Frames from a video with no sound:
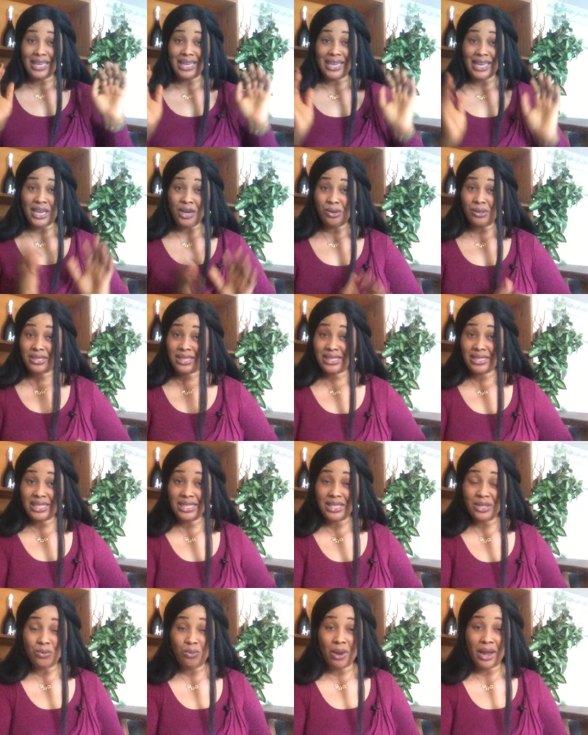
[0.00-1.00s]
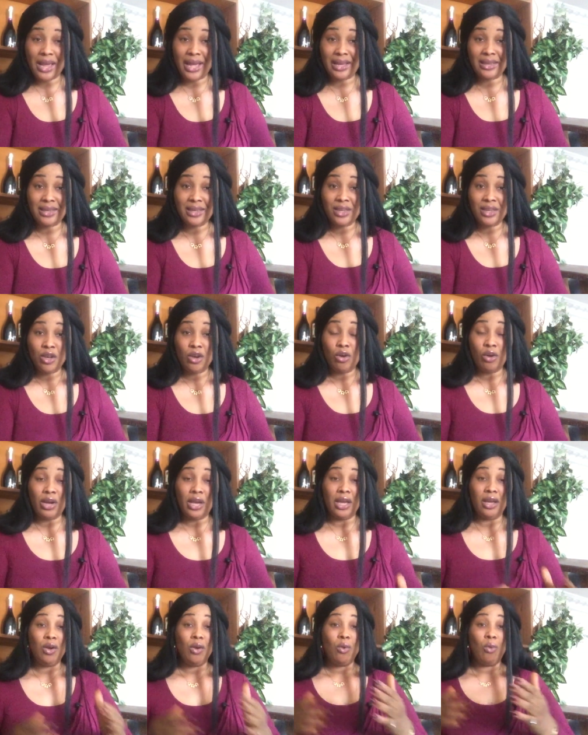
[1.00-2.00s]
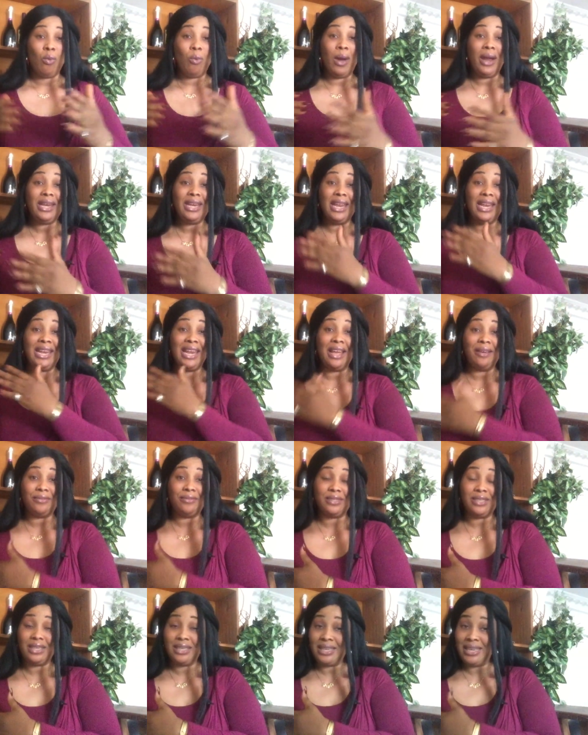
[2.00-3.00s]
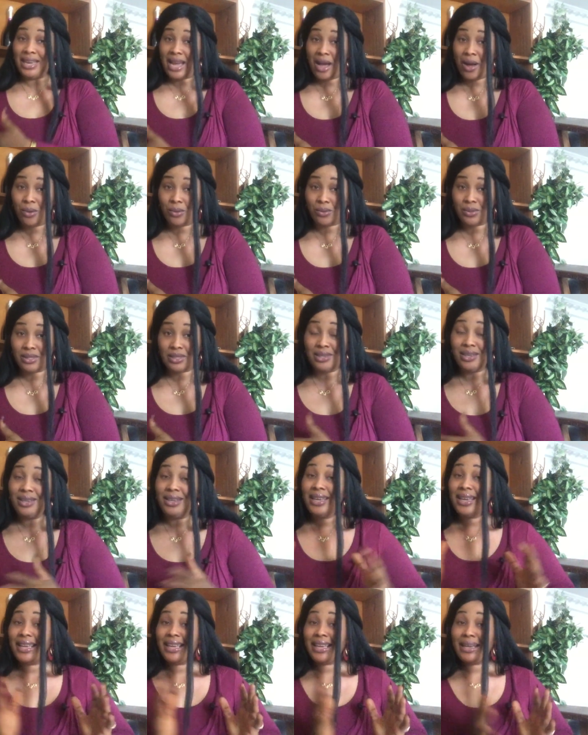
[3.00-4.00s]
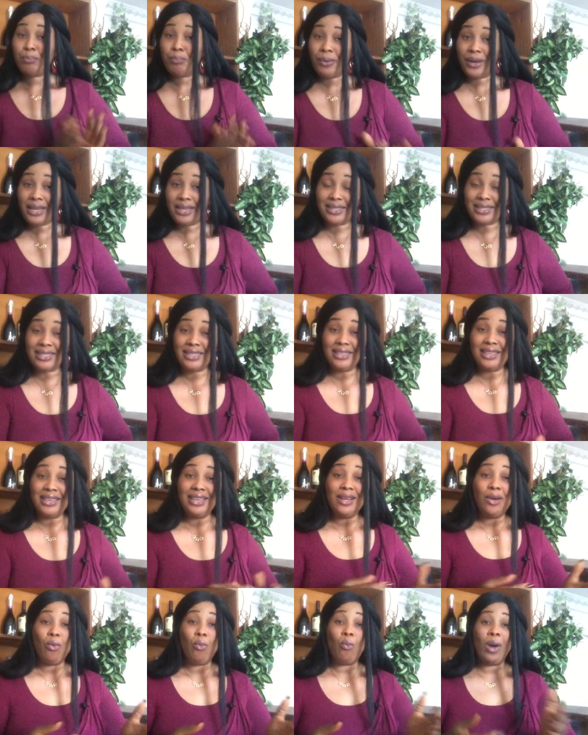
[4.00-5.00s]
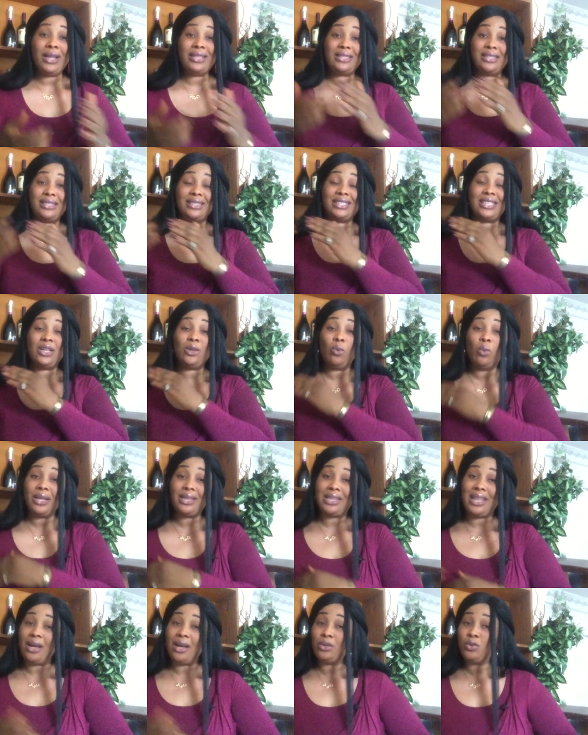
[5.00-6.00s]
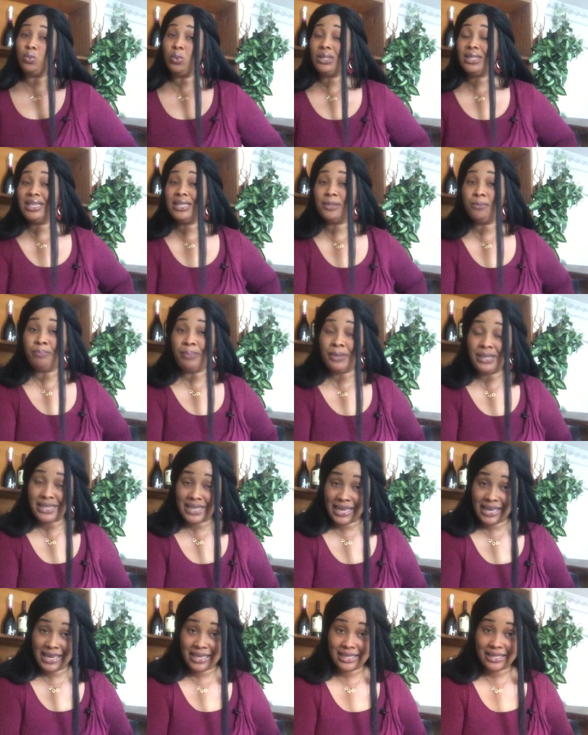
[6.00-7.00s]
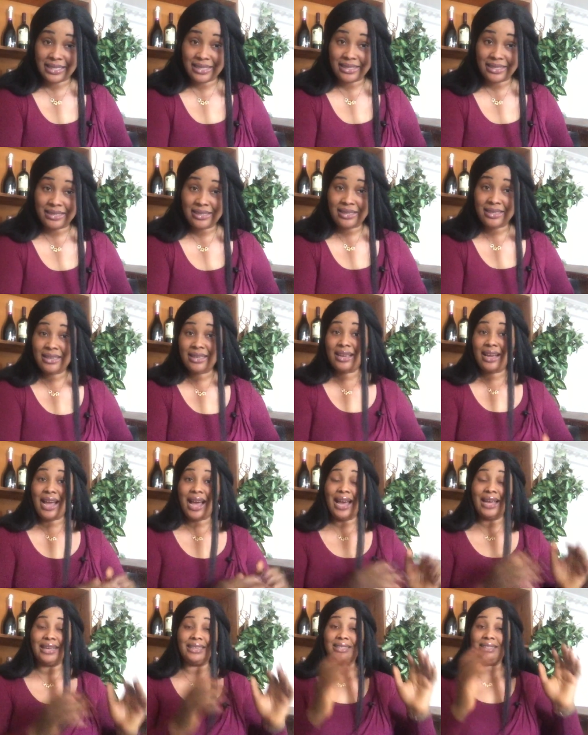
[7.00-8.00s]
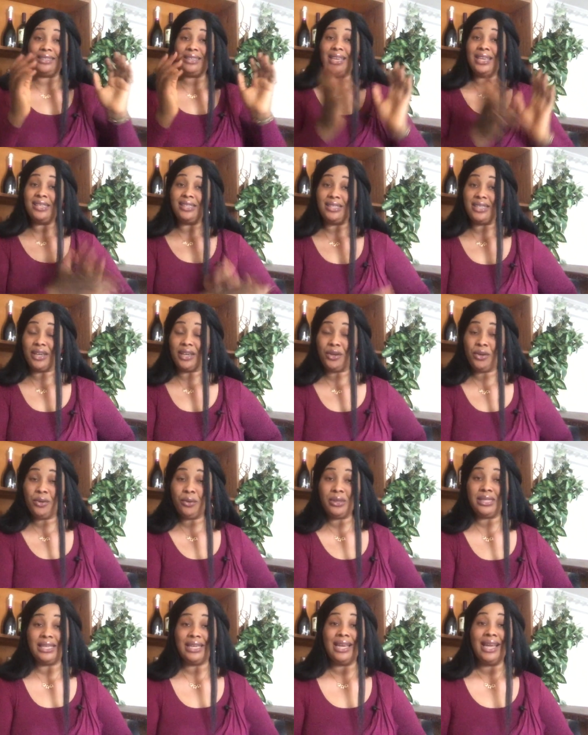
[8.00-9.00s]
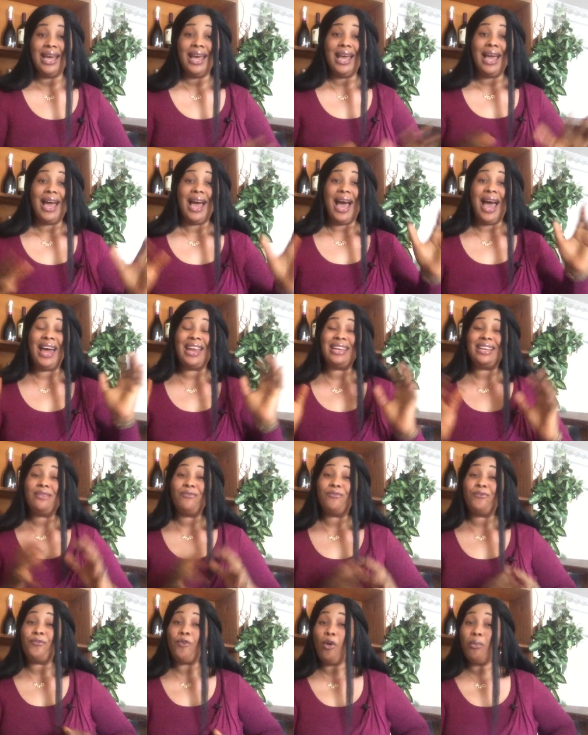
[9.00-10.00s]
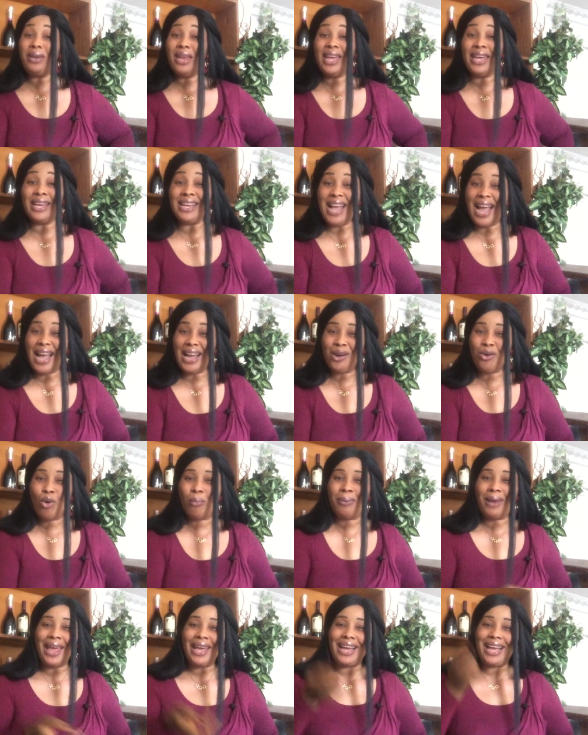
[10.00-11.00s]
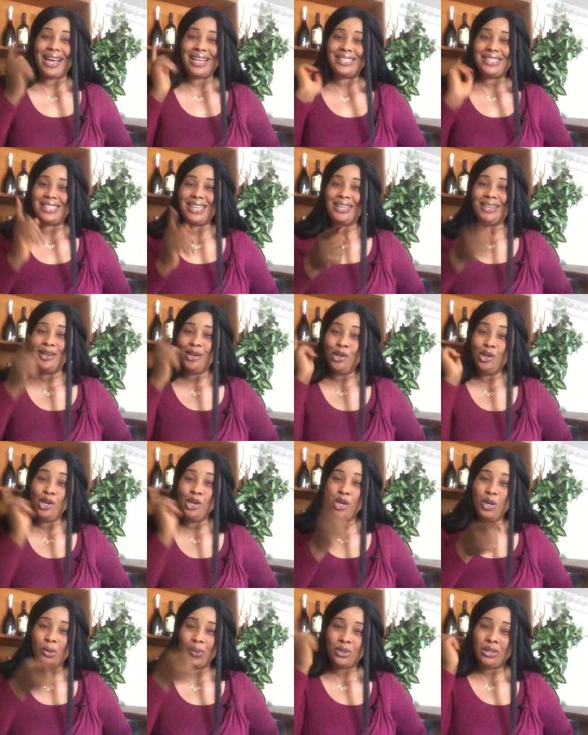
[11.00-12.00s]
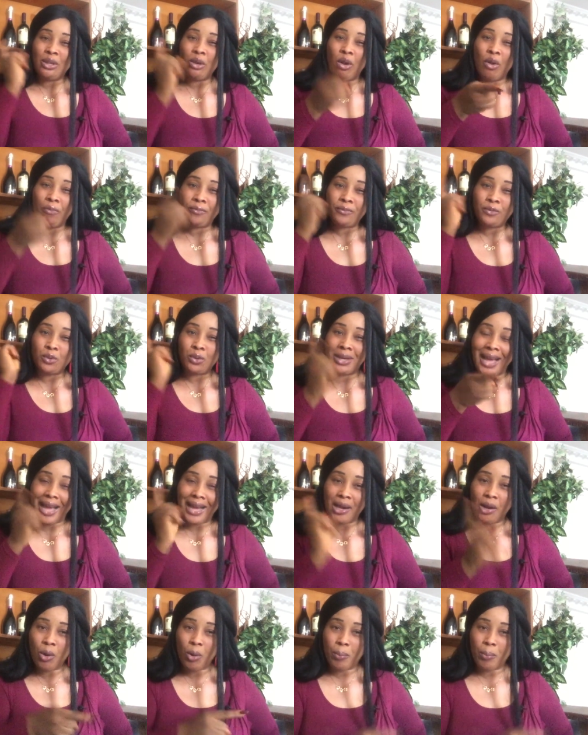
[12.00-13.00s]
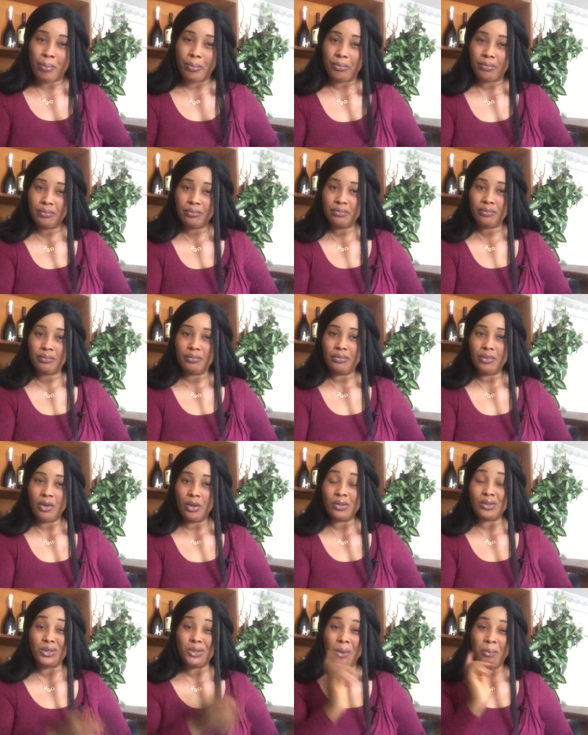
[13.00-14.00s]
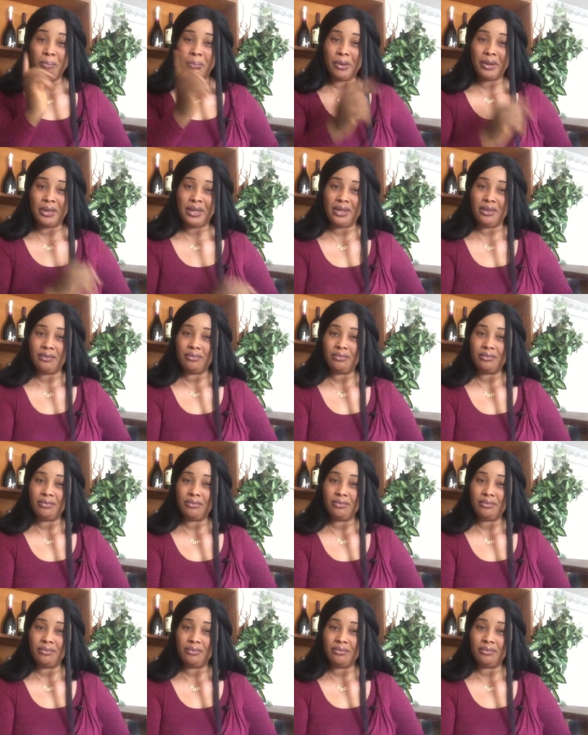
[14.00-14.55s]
innocent Kidwaya. Okay, when they left the house, Prince still went out with his bitterness and insecurity and formed a gang up. Like I said, Leos love to gang up on somebody